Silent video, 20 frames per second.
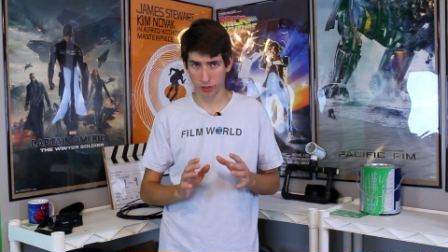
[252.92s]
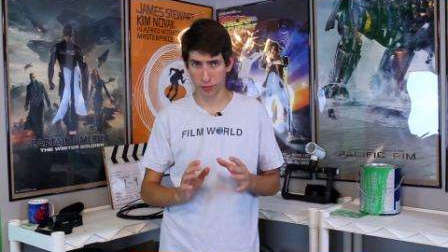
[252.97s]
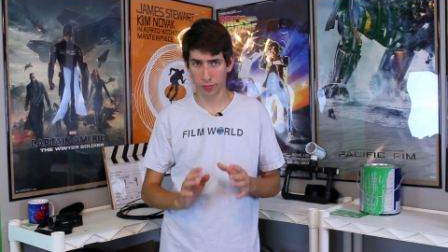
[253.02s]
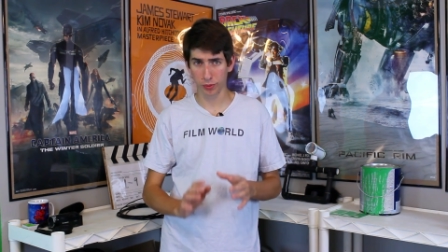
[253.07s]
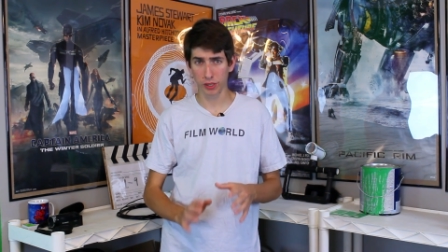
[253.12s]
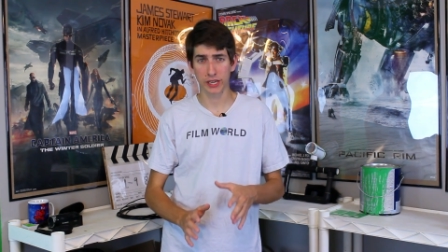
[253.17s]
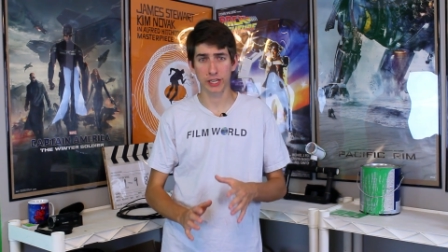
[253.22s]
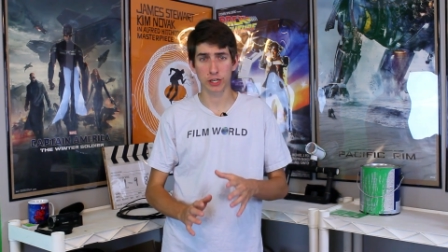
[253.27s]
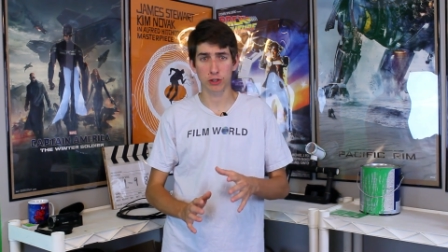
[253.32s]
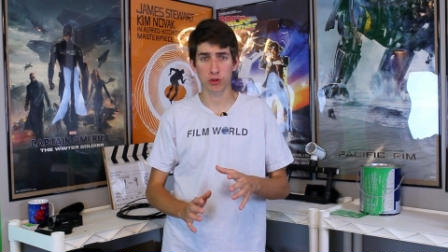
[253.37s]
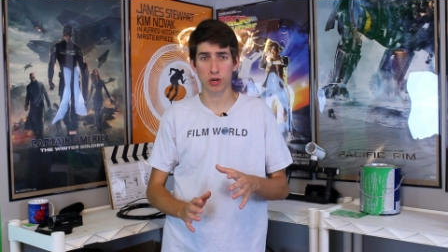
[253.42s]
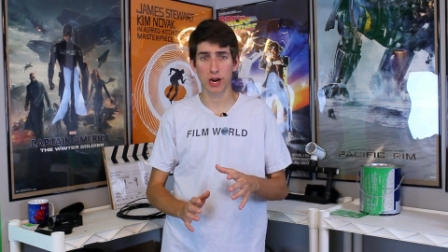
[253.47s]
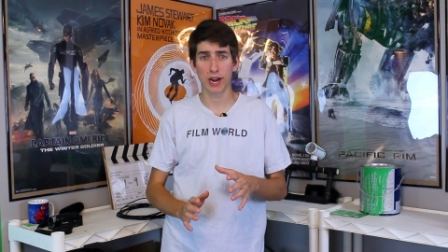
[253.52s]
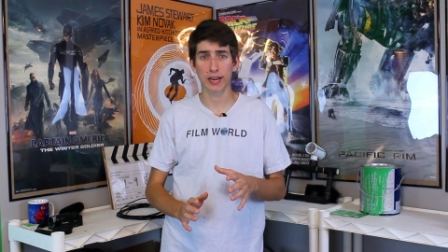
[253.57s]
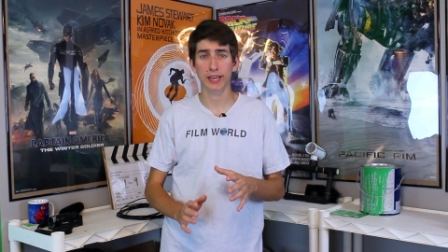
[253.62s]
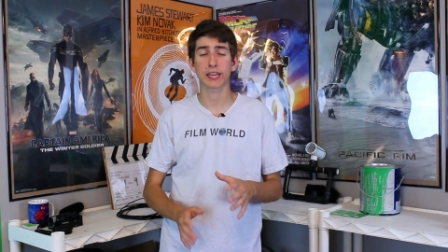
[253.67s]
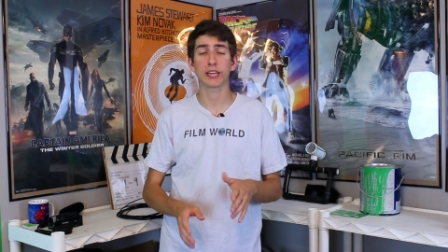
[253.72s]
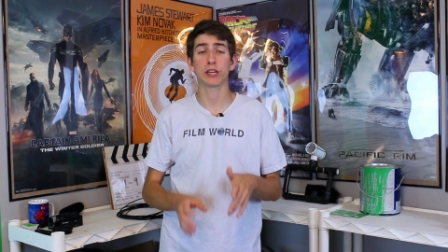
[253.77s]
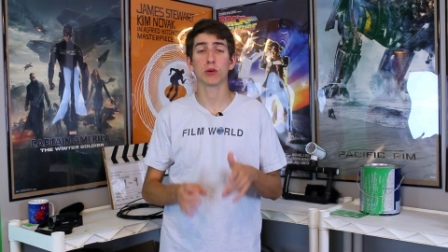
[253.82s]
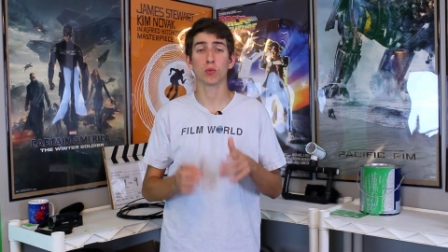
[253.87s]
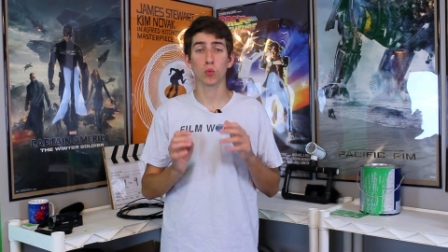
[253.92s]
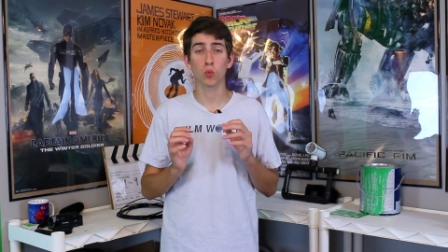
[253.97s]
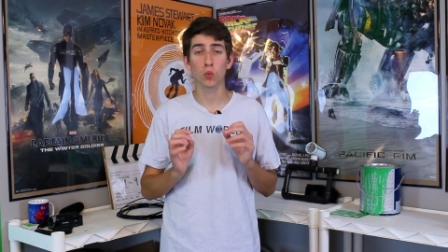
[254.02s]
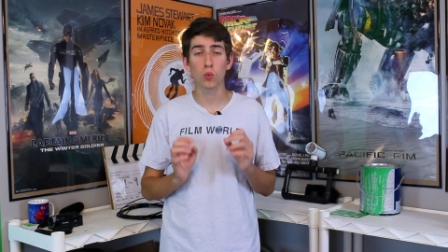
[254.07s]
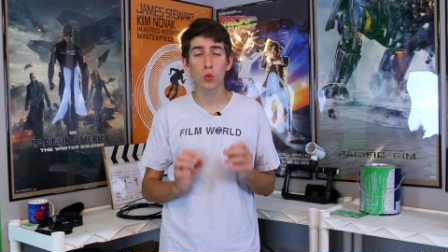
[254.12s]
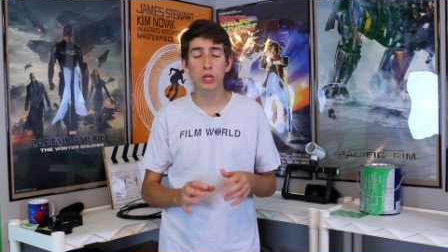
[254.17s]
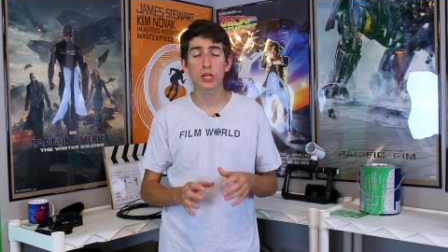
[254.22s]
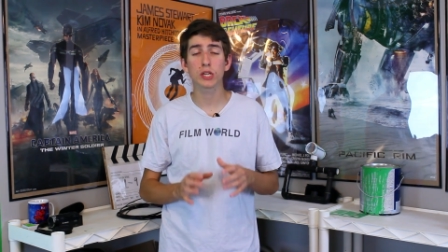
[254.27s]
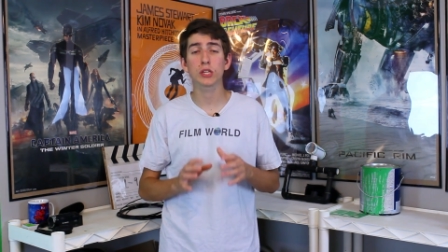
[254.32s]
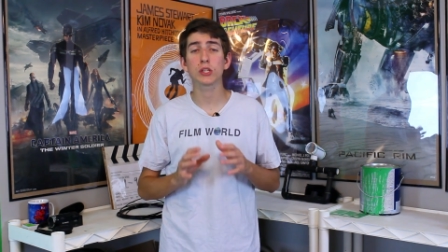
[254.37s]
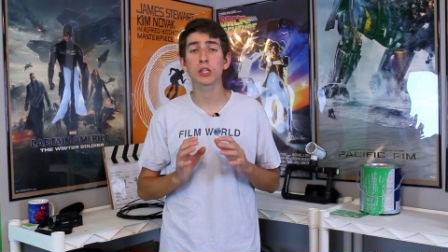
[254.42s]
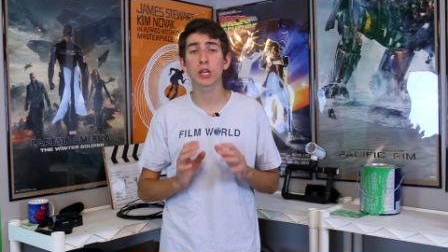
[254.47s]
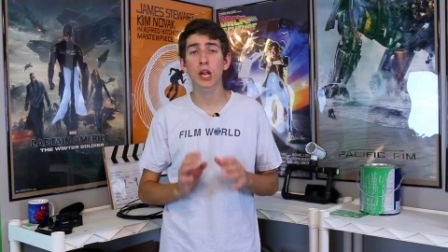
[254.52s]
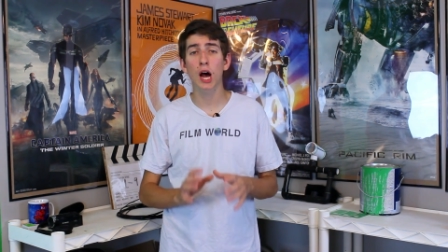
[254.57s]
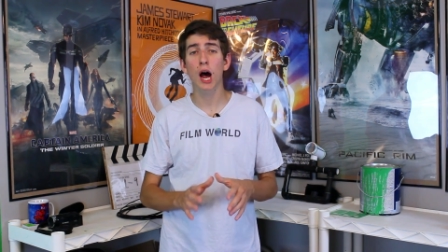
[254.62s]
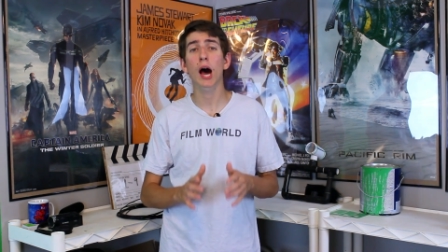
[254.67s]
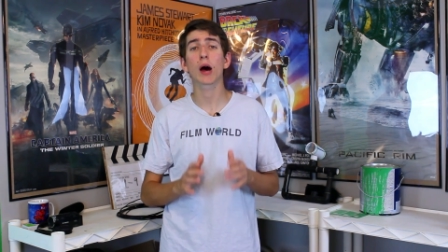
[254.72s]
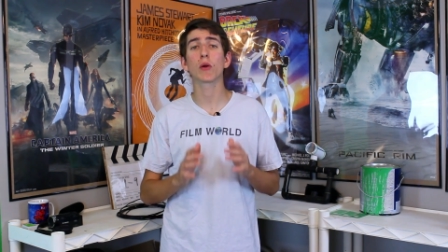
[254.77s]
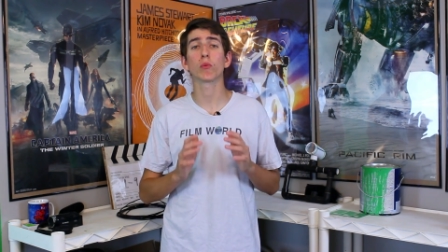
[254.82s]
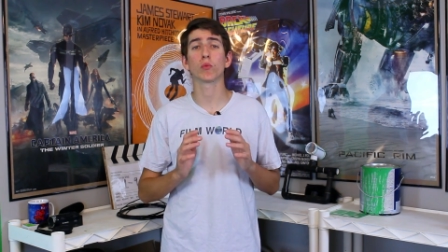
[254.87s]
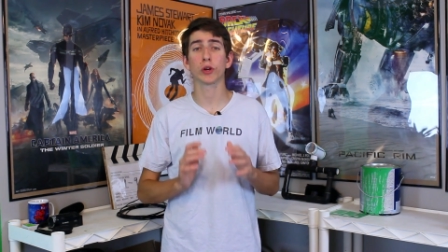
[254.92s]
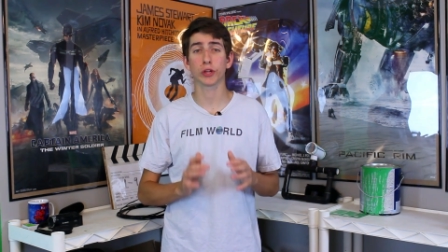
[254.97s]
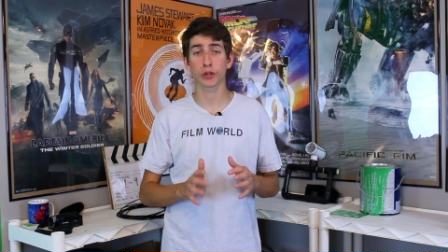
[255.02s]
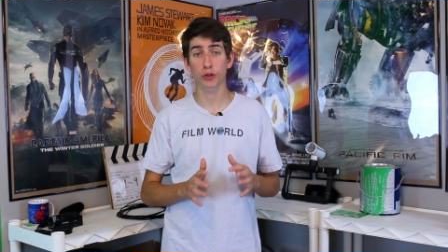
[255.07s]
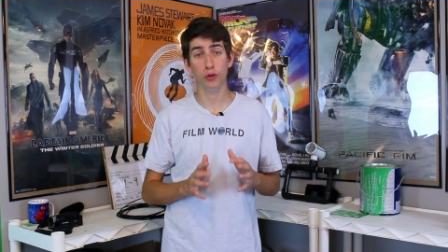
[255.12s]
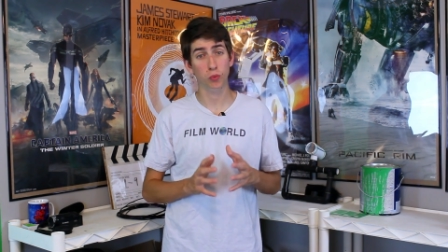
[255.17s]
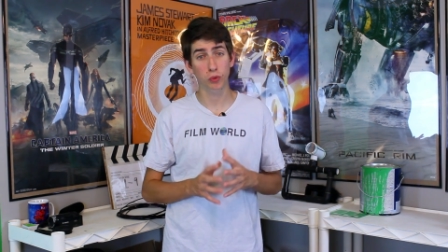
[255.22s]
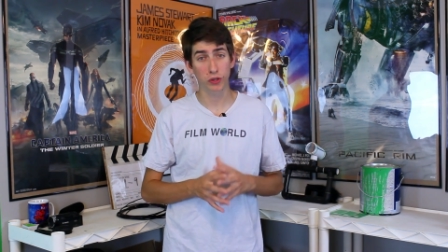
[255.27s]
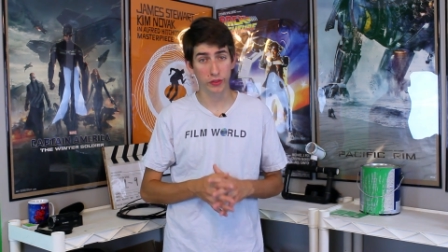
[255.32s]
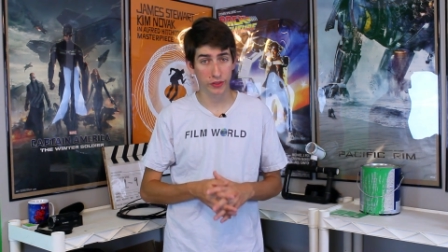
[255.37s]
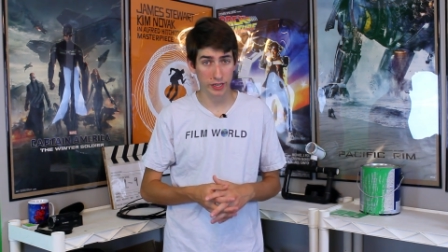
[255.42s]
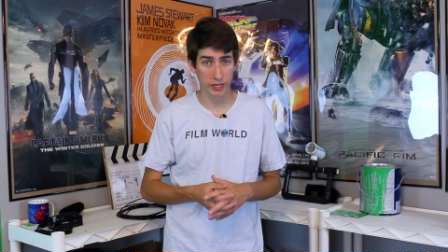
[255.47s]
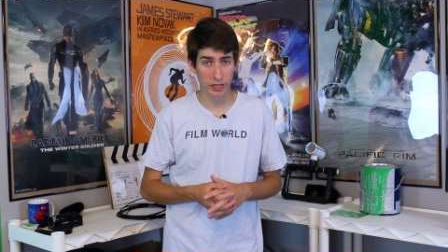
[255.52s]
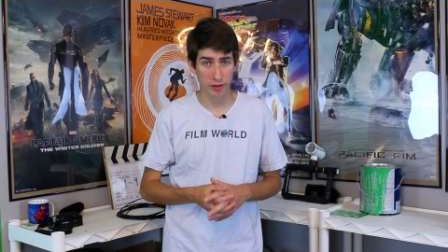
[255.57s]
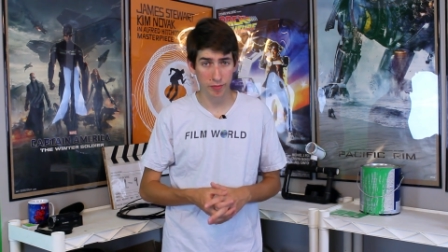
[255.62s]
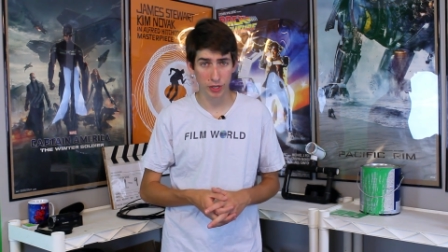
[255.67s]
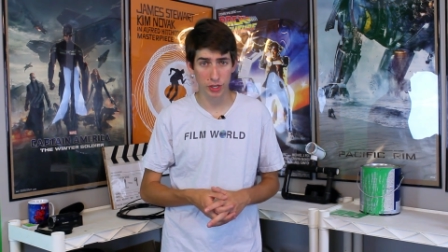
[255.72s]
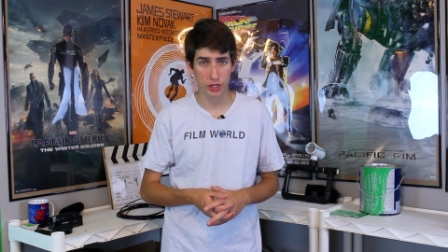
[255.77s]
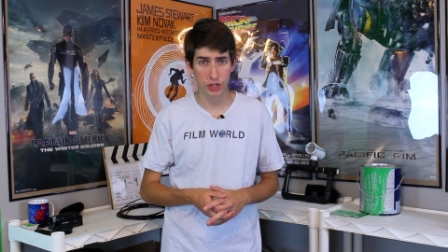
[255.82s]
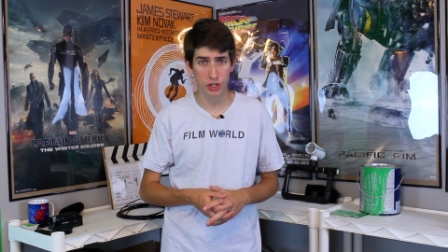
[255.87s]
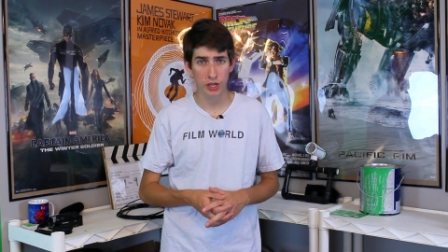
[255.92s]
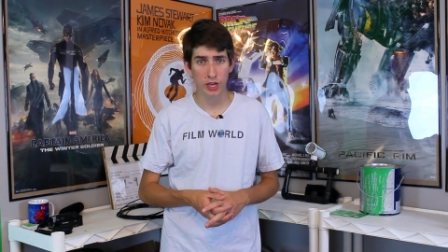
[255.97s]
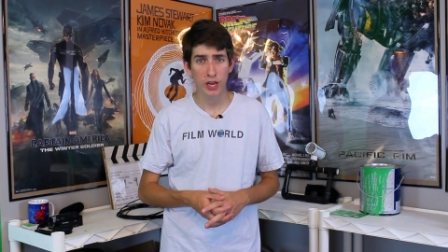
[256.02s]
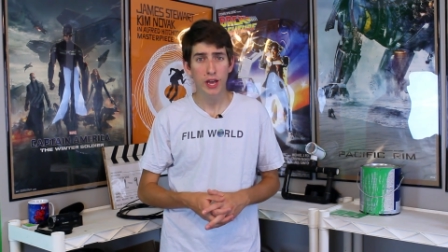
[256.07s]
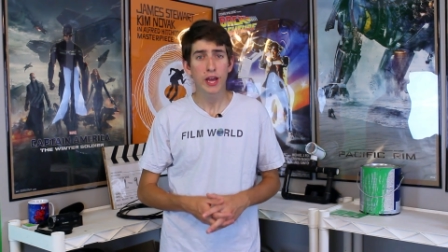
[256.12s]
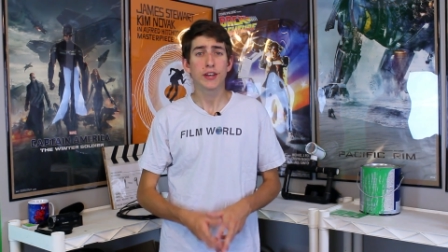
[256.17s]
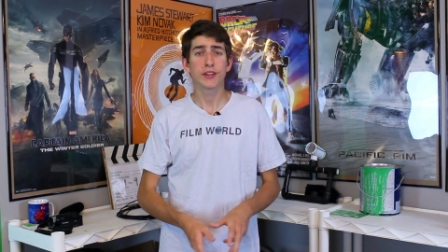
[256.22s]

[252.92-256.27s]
the plane track. It will not render with the image.